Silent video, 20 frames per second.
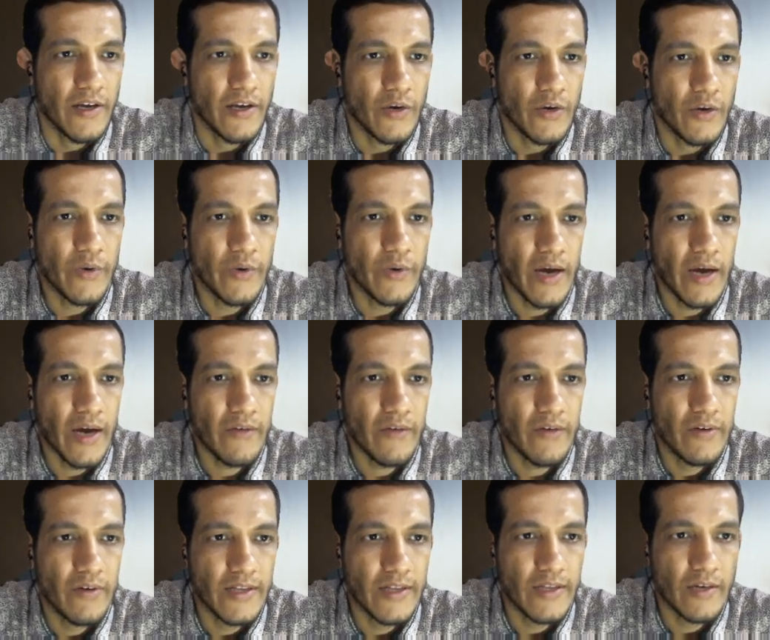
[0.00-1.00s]
We have
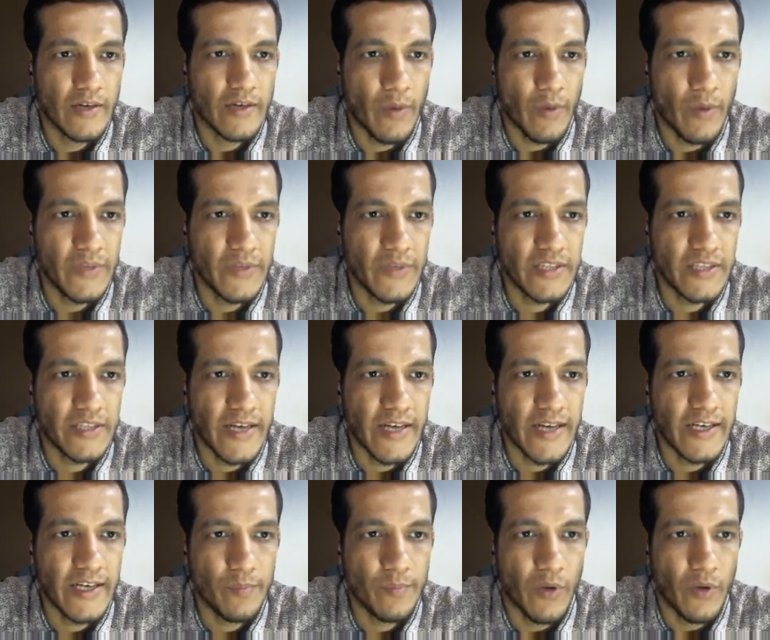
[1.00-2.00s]
that from this
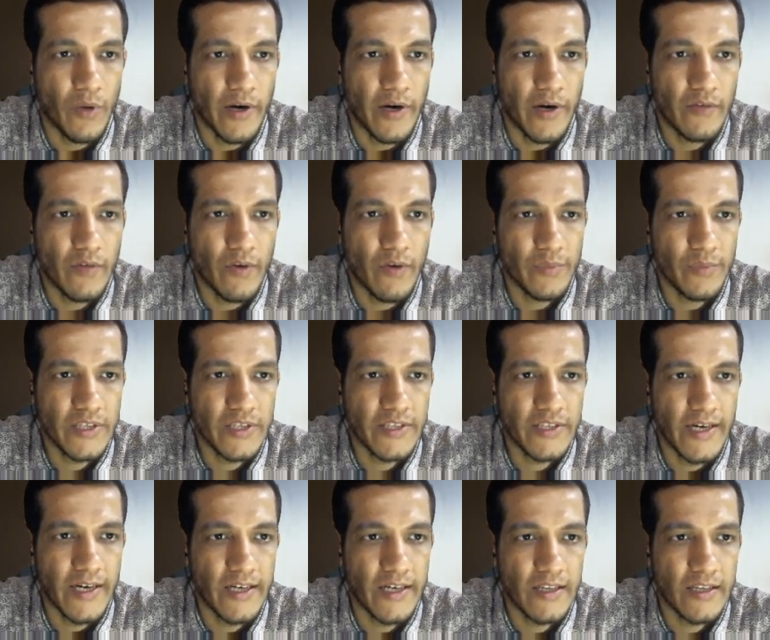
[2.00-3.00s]
center point, from this
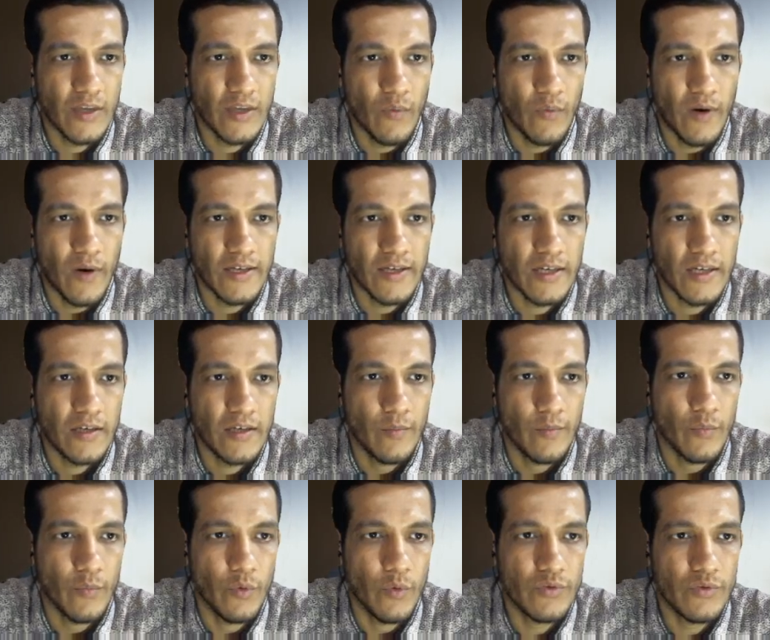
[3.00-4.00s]
center the water
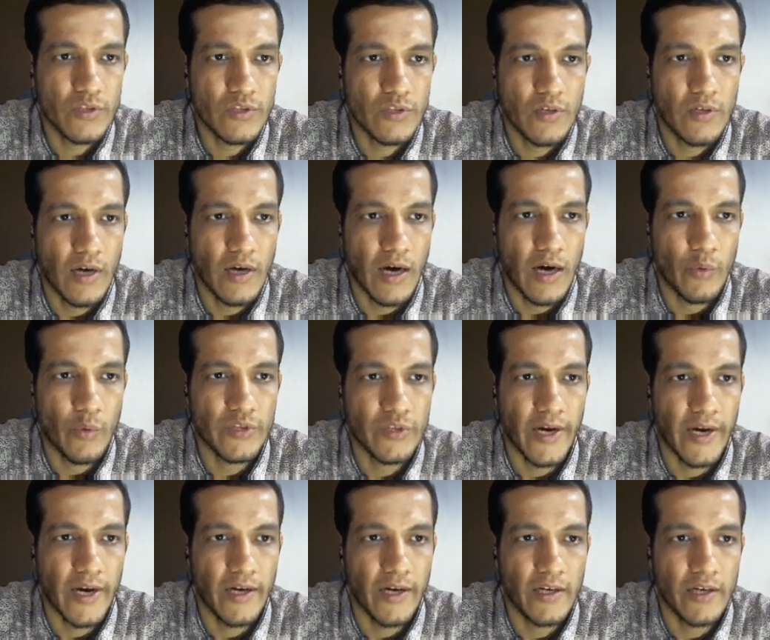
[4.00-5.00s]
moves outside,